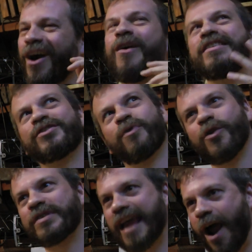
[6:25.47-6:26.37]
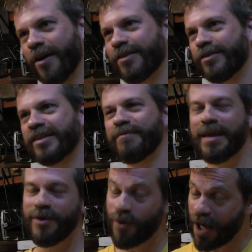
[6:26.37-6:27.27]
Oh, he's just one of those characters. And
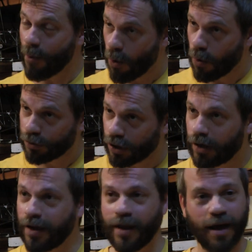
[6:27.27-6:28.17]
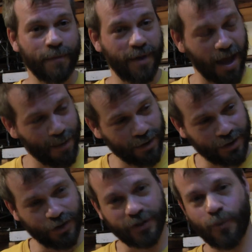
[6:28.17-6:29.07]
maybe when I'm older and I'm able
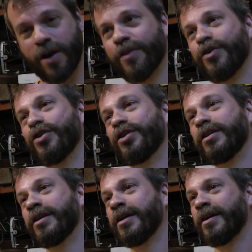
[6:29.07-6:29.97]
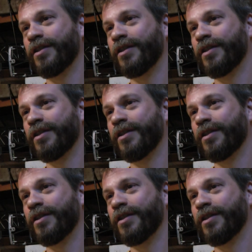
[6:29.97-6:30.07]
to just wear the hood,